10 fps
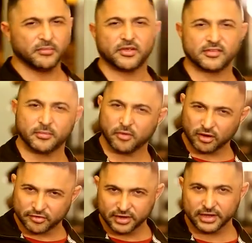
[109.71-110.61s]
because I'm
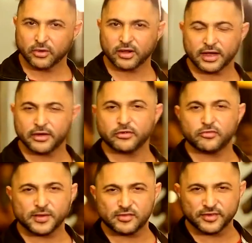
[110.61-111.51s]
not really going to get into
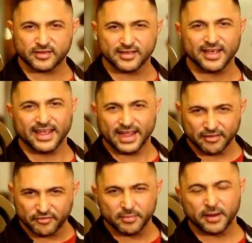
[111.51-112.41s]
specifics.
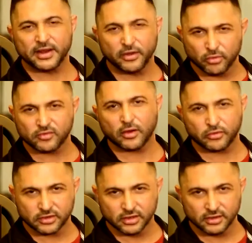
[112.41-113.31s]
Everybody knows how
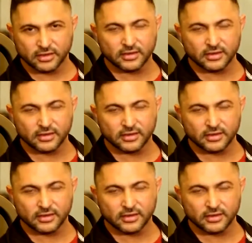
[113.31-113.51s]
to curl.